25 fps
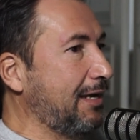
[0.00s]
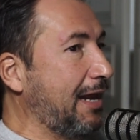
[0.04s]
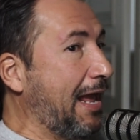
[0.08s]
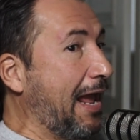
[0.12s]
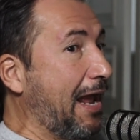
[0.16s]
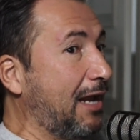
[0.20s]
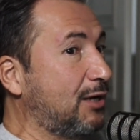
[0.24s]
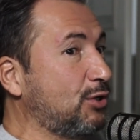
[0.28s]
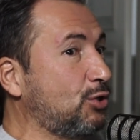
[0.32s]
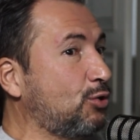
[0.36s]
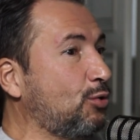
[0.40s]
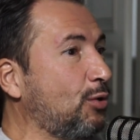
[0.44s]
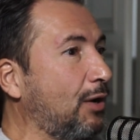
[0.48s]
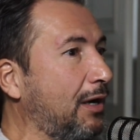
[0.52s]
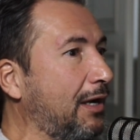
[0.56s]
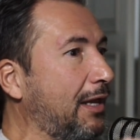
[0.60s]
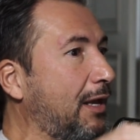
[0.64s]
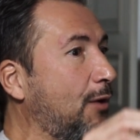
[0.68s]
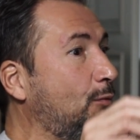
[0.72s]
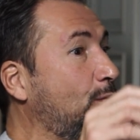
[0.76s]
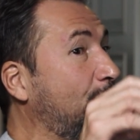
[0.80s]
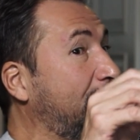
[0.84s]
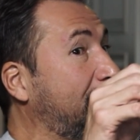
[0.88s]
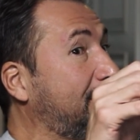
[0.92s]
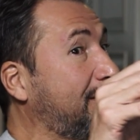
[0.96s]

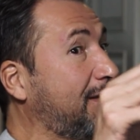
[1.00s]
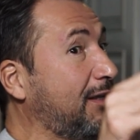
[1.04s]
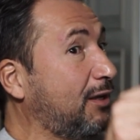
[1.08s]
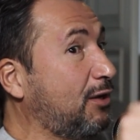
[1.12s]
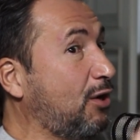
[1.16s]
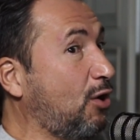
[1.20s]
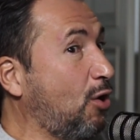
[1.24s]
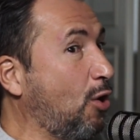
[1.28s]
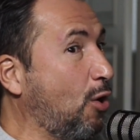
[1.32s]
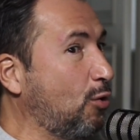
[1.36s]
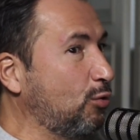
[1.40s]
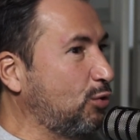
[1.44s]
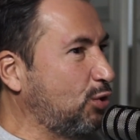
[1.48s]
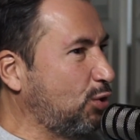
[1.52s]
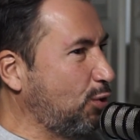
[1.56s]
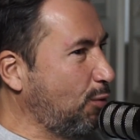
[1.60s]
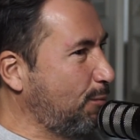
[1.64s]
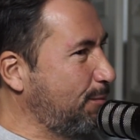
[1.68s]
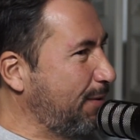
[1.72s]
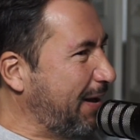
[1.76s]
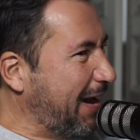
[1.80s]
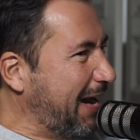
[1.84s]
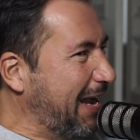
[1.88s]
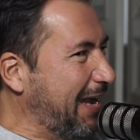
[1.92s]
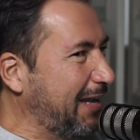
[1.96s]
with Coach
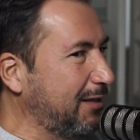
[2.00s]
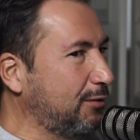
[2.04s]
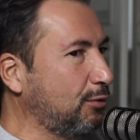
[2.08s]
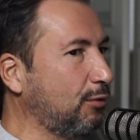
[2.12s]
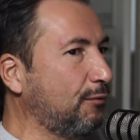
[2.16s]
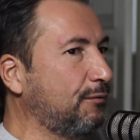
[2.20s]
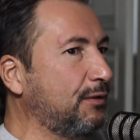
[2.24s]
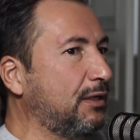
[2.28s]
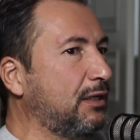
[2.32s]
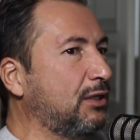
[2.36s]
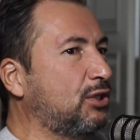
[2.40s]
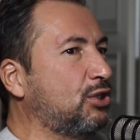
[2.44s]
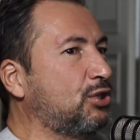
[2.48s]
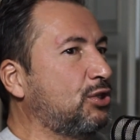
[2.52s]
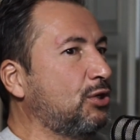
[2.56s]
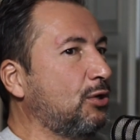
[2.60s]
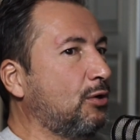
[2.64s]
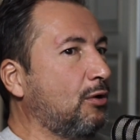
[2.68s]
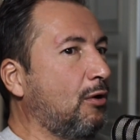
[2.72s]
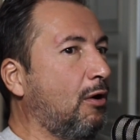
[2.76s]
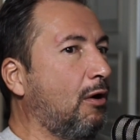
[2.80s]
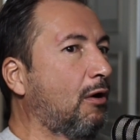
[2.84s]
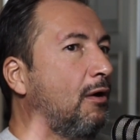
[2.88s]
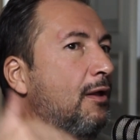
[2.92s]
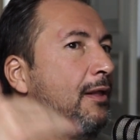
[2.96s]

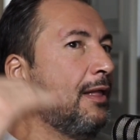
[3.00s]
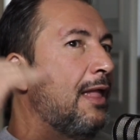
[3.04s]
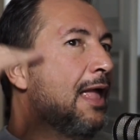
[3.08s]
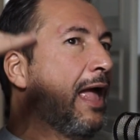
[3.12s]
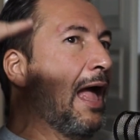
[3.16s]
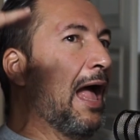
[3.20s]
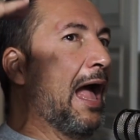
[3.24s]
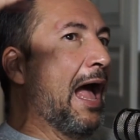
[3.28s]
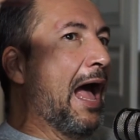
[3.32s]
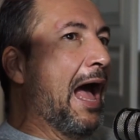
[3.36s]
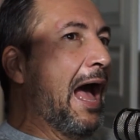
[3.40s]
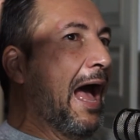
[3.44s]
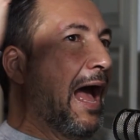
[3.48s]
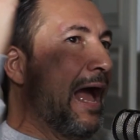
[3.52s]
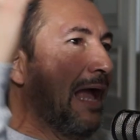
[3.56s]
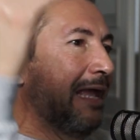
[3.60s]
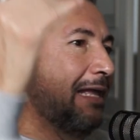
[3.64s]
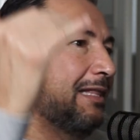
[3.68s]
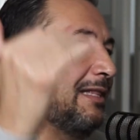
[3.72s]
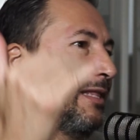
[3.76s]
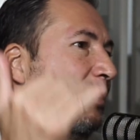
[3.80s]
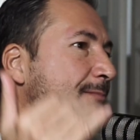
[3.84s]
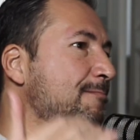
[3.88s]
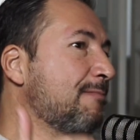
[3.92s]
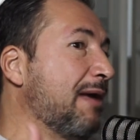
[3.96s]
Obradovic, high
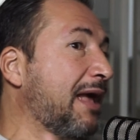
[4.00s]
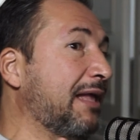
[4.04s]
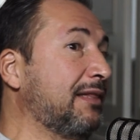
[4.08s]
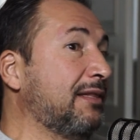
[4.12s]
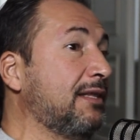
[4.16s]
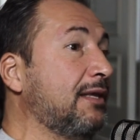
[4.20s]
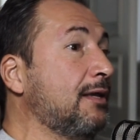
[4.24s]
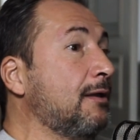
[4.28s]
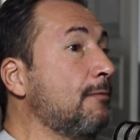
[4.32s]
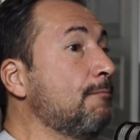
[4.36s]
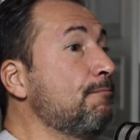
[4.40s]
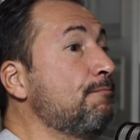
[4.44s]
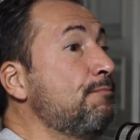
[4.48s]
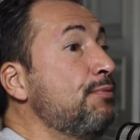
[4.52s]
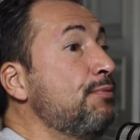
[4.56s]
demanding.